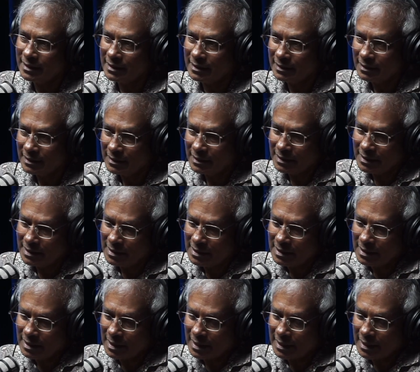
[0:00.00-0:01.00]
it,
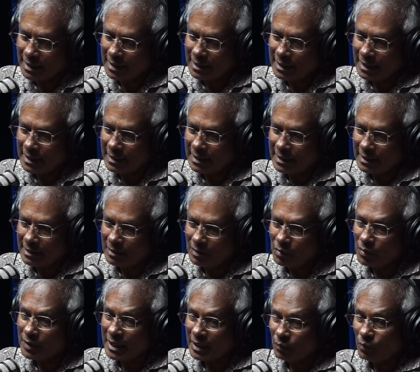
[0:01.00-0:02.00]
and
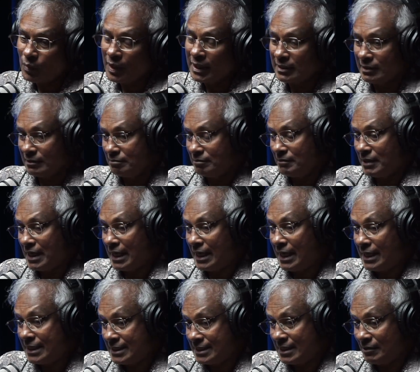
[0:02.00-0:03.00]
look at what
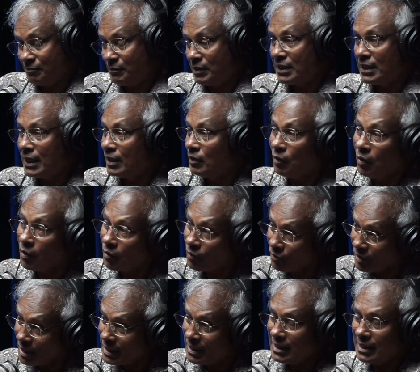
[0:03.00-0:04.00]
analysis have been done
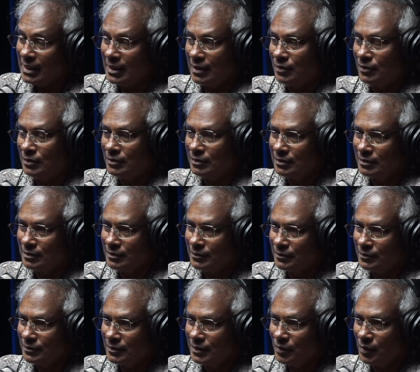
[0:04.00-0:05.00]
already,
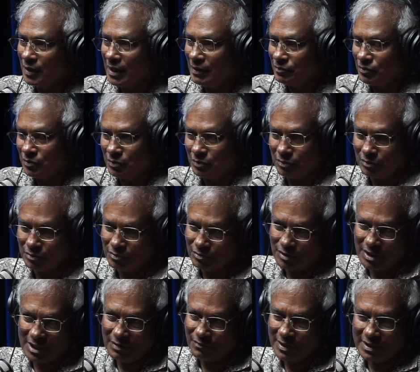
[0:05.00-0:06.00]
You don't have to
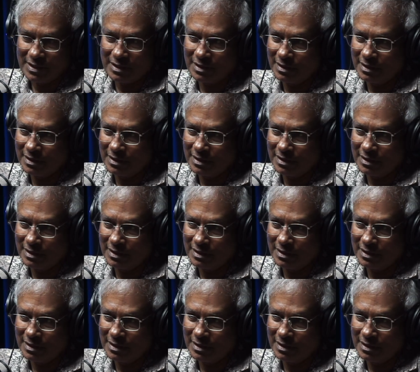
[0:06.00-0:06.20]
reinvent